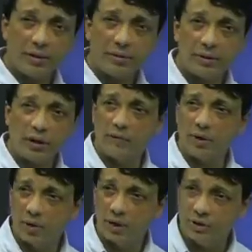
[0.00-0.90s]
right. Thank you
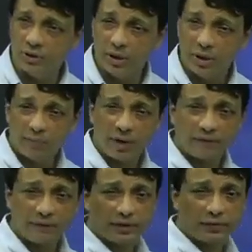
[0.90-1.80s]
very much, my
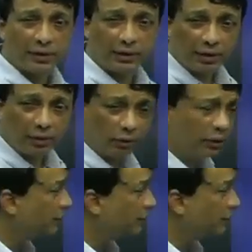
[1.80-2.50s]
friends, for attending to